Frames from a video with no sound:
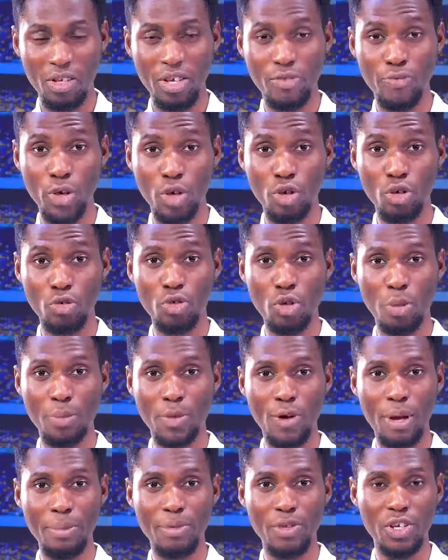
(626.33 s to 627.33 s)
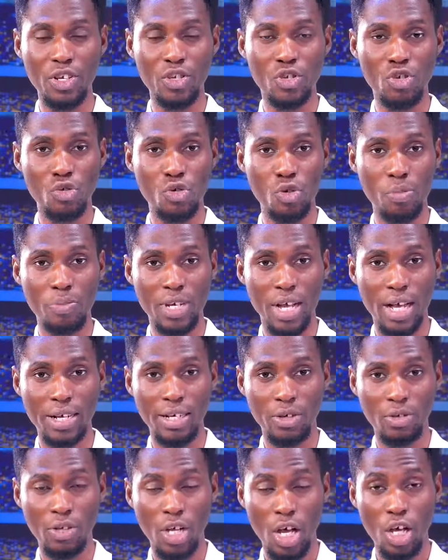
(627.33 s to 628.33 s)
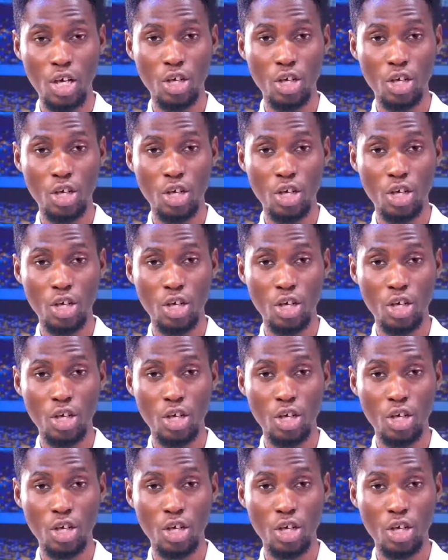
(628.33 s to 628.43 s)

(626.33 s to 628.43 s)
If you're not subscribed to this YouTube channel,